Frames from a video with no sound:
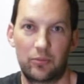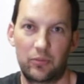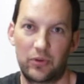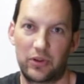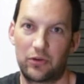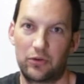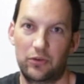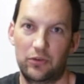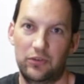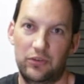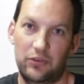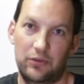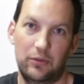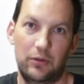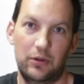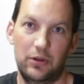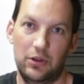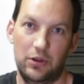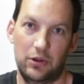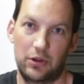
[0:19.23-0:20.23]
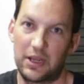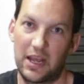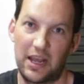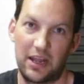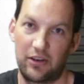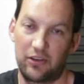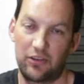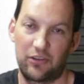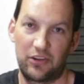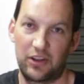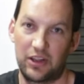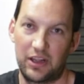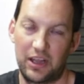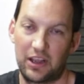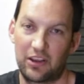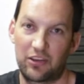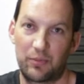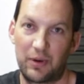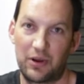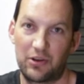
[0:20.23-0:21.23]
because you can see the
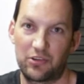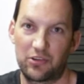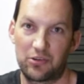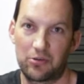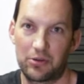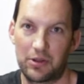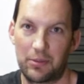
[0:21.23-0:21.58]
exposure